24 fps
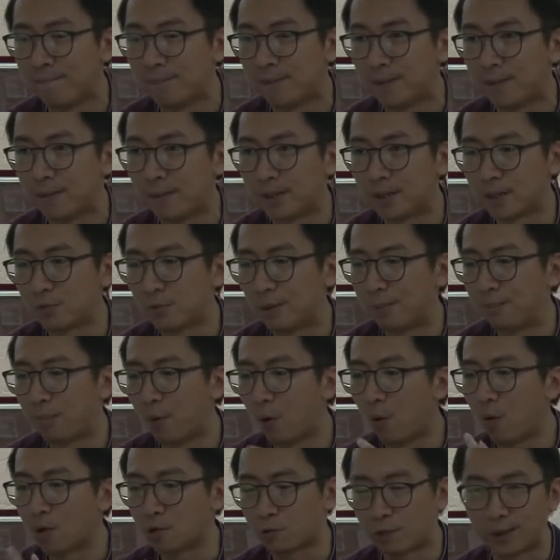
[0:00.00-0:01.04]
Because when
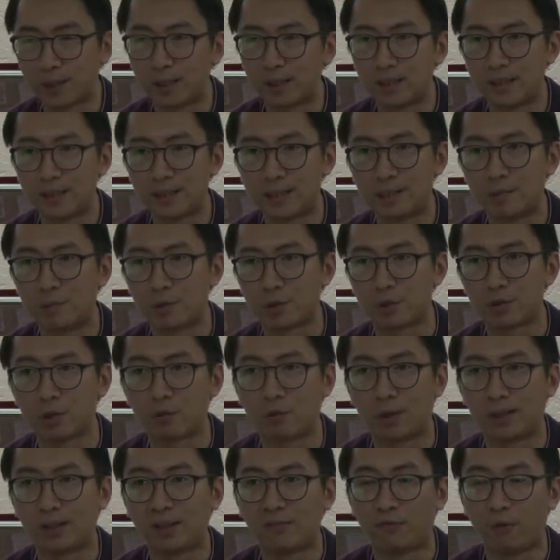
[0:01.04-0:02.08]
Paul was writing this, he was not
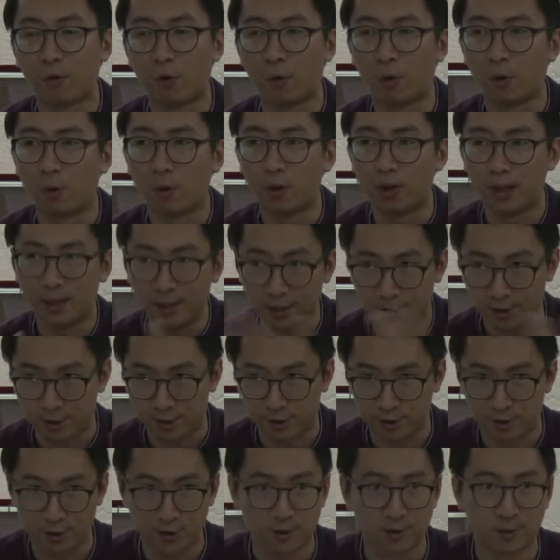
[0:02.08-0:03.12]
writing for
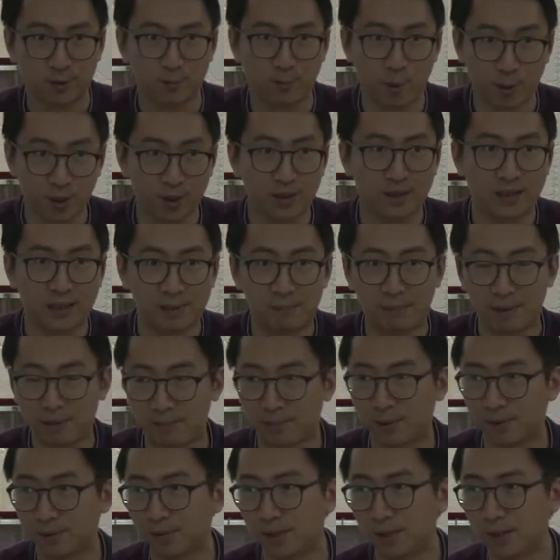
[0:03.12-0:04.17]
us, modern day
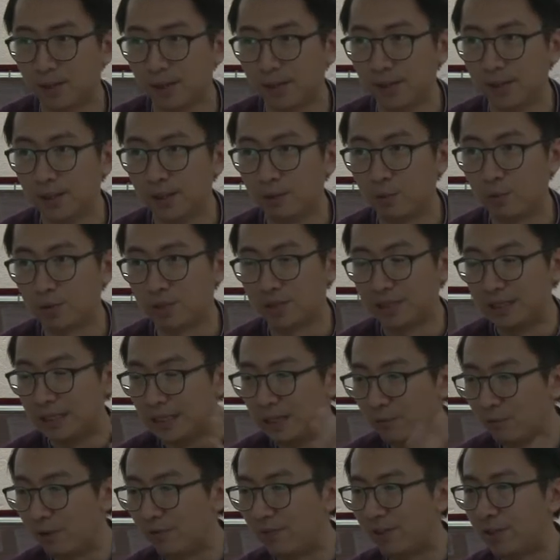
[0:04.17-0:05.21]
people. He was dealing
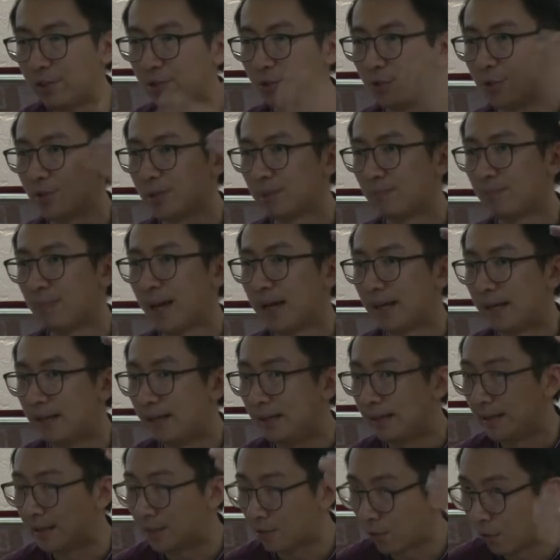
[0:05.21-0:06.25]
with issues back in
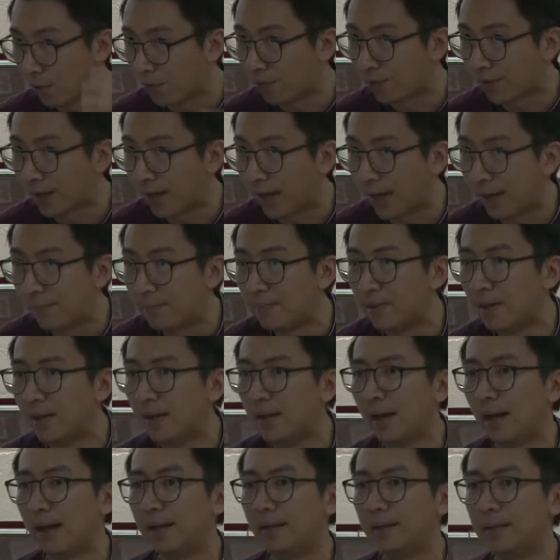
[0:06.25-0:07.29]
his own time.
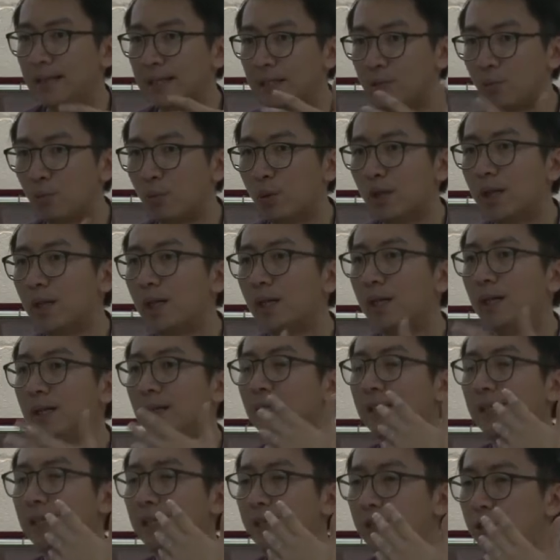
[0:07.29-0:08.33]
And these were
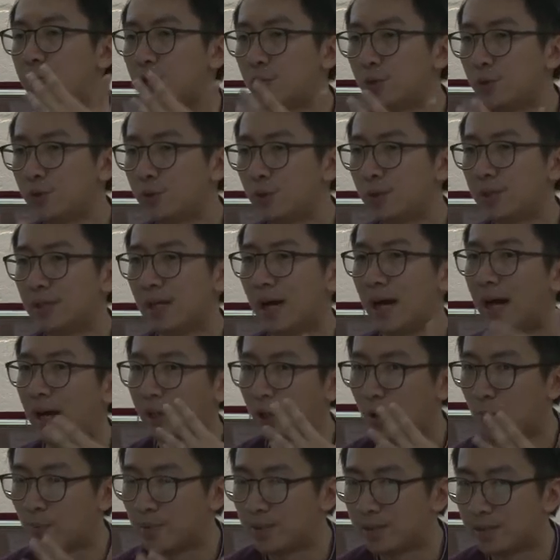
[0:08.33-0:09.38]
the issues, the
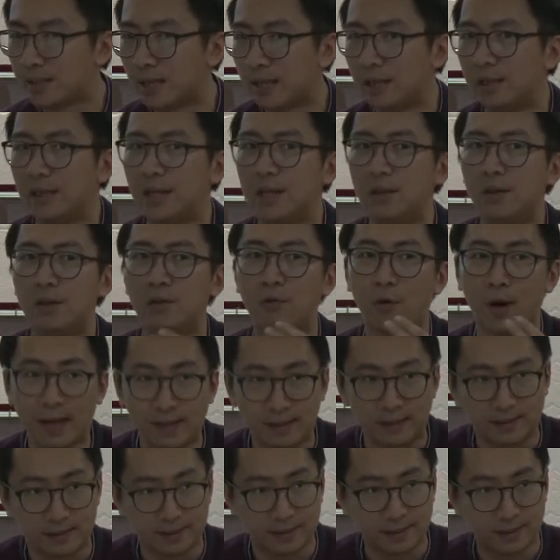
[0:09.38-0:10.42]
arguments that they
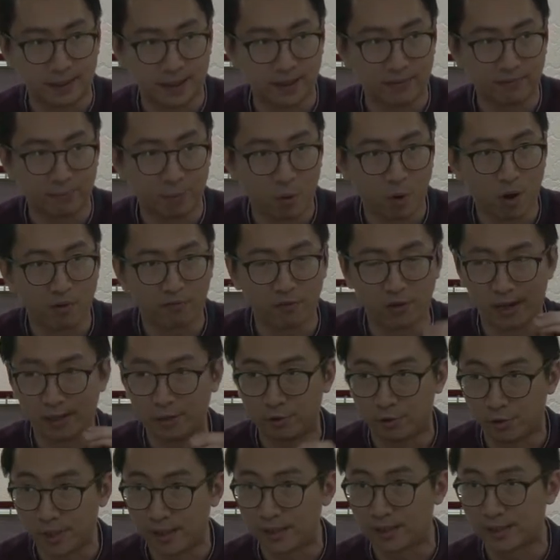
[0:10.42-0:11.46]
raised. And Paul had to
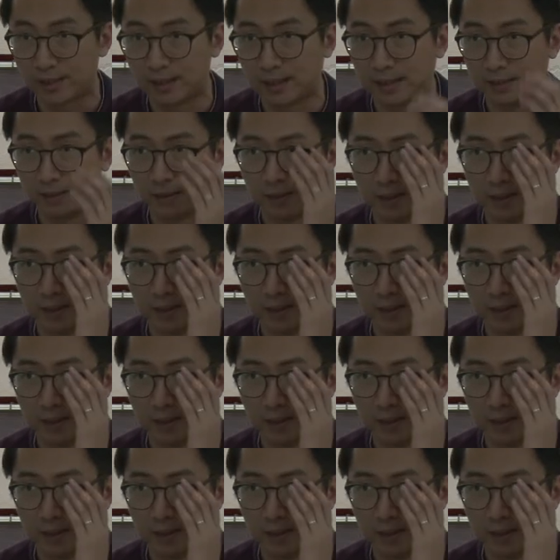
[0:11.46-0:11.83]
address that.